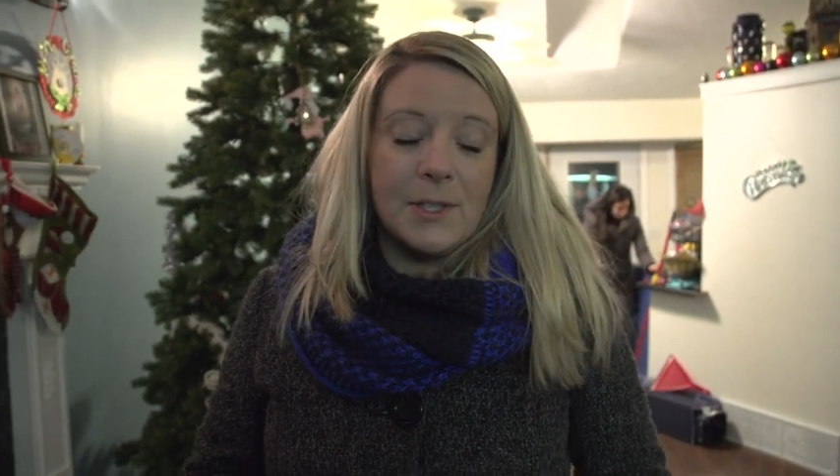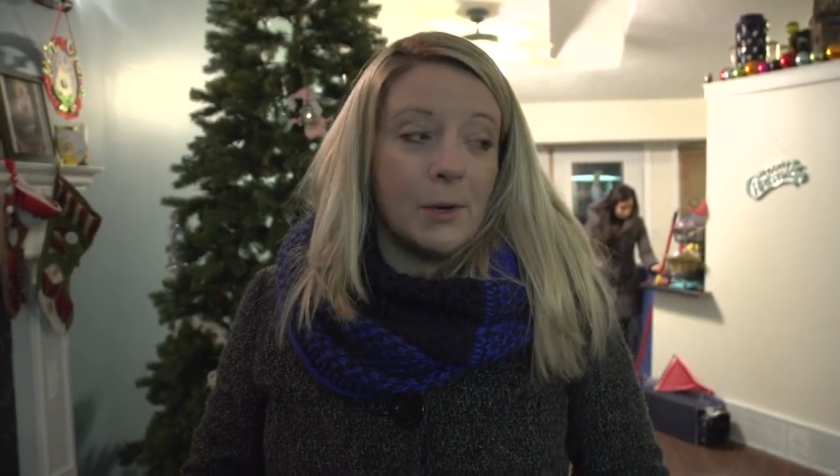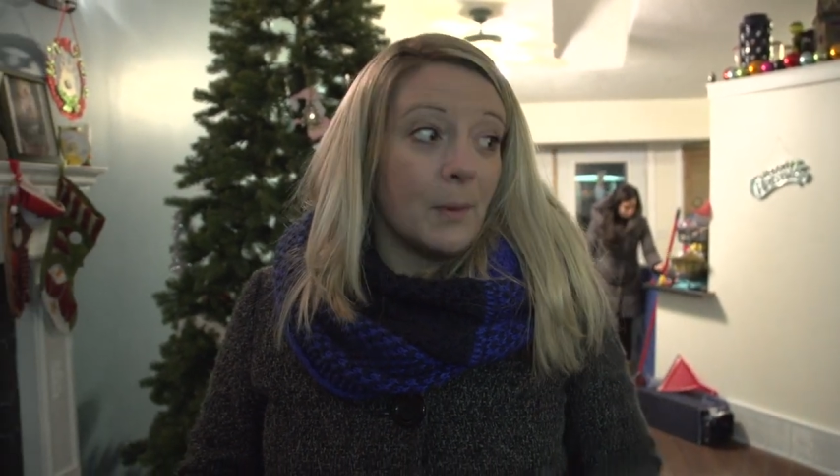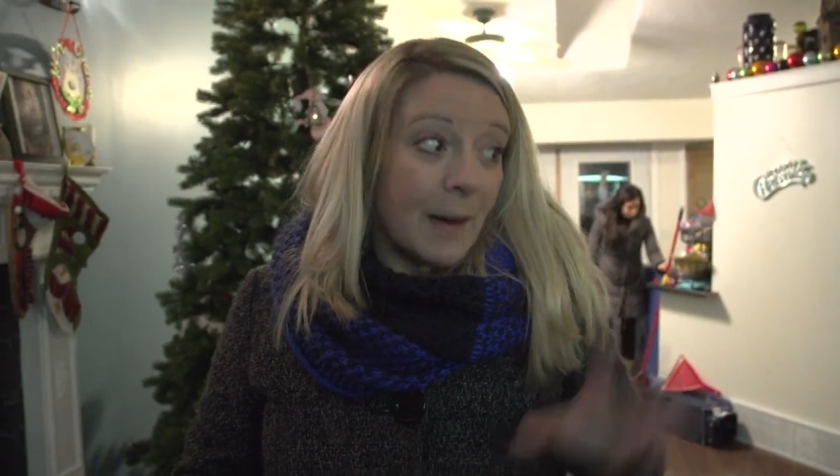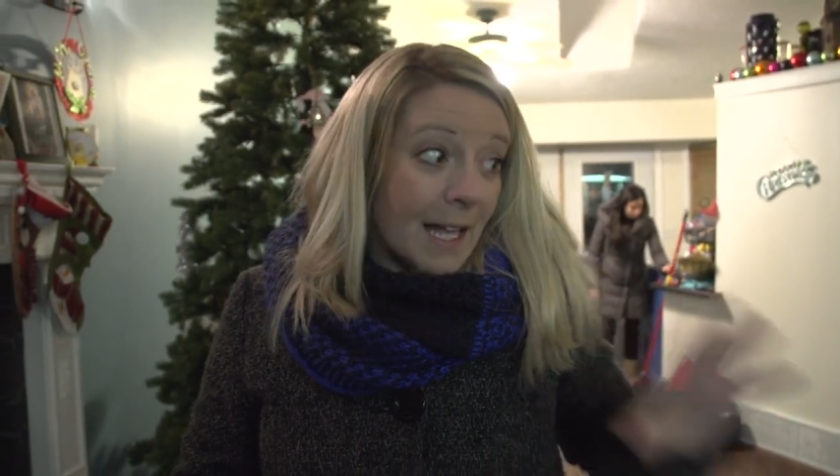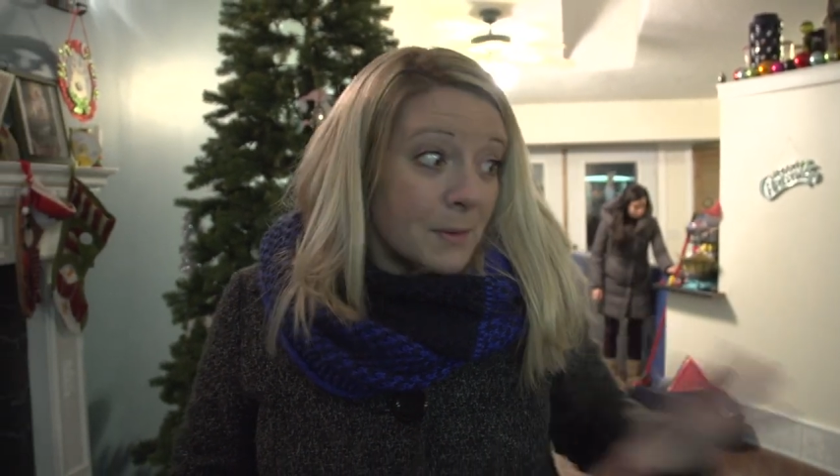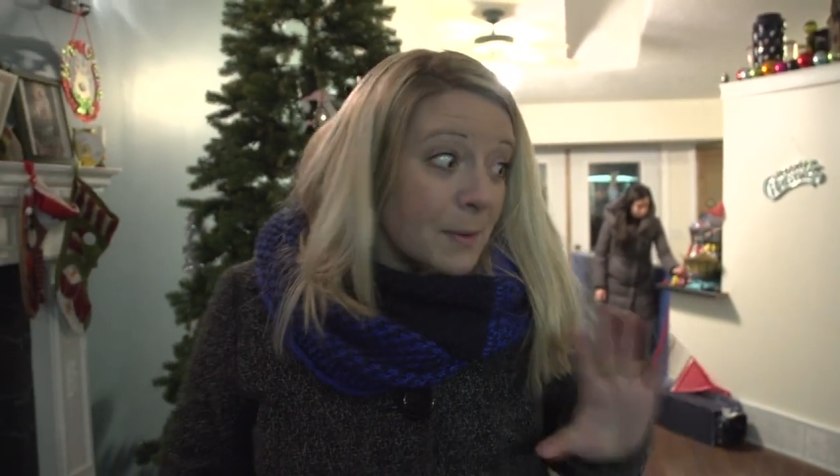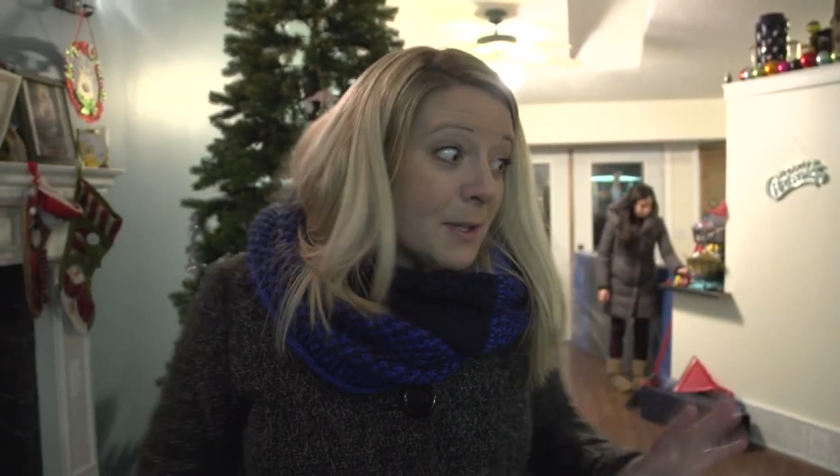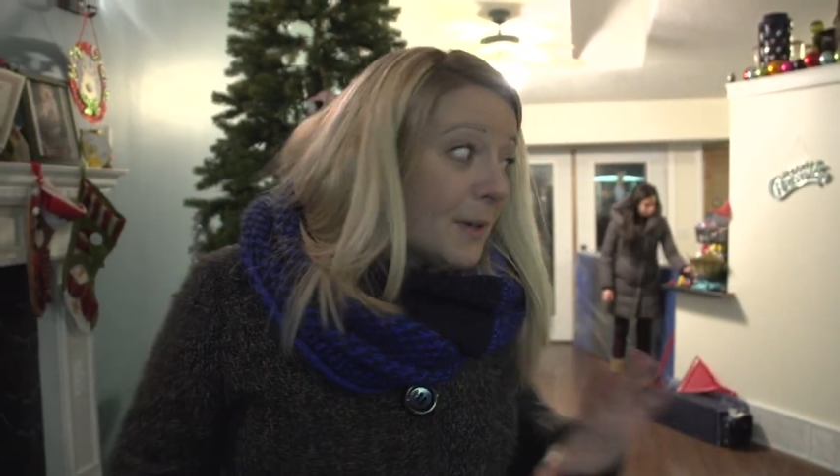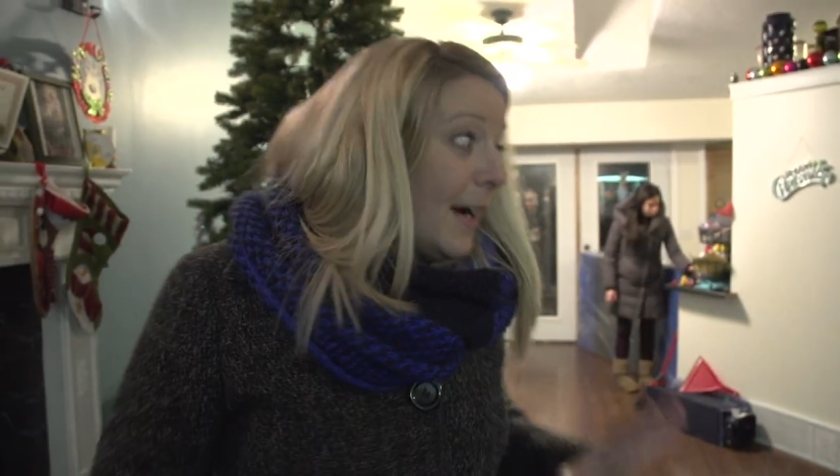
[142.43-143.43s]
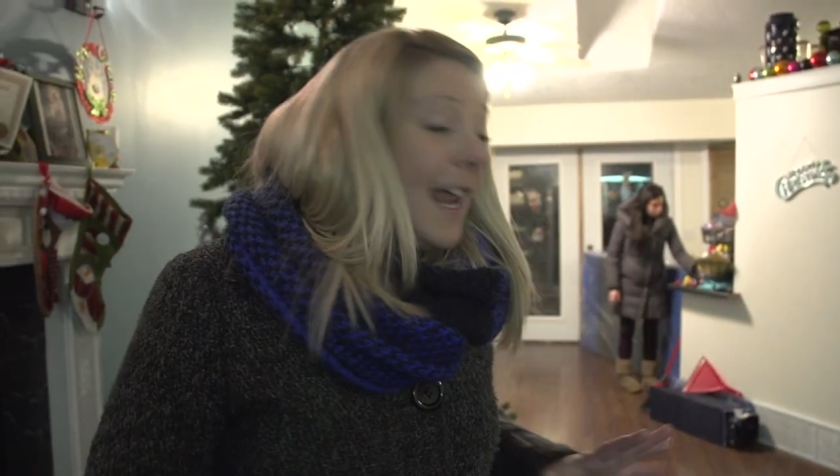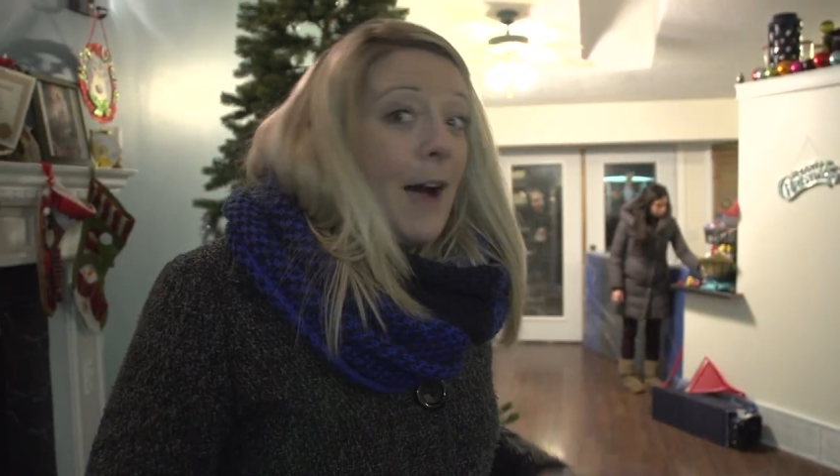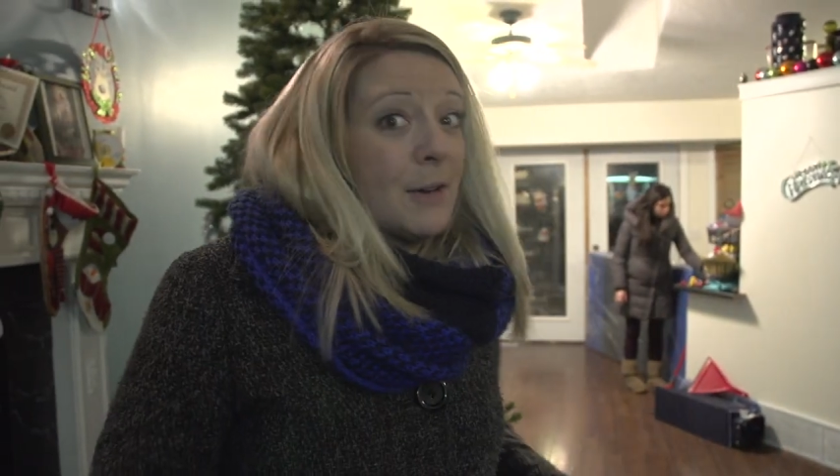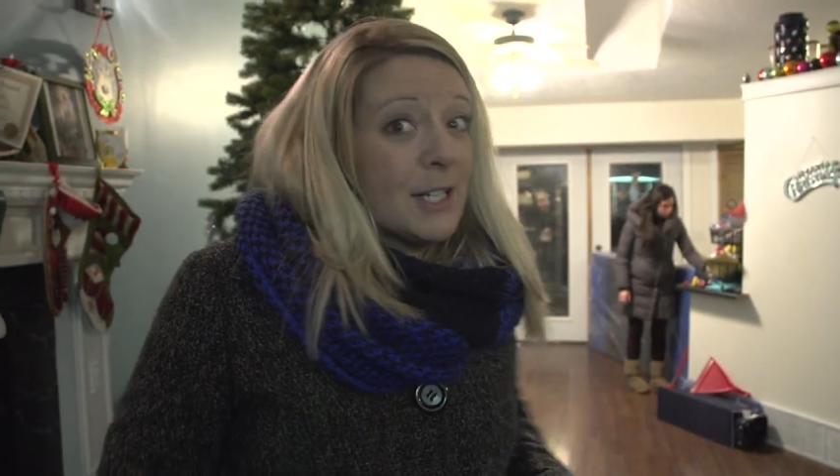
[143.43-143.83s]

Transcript: So we'll, that's what we're doing right now.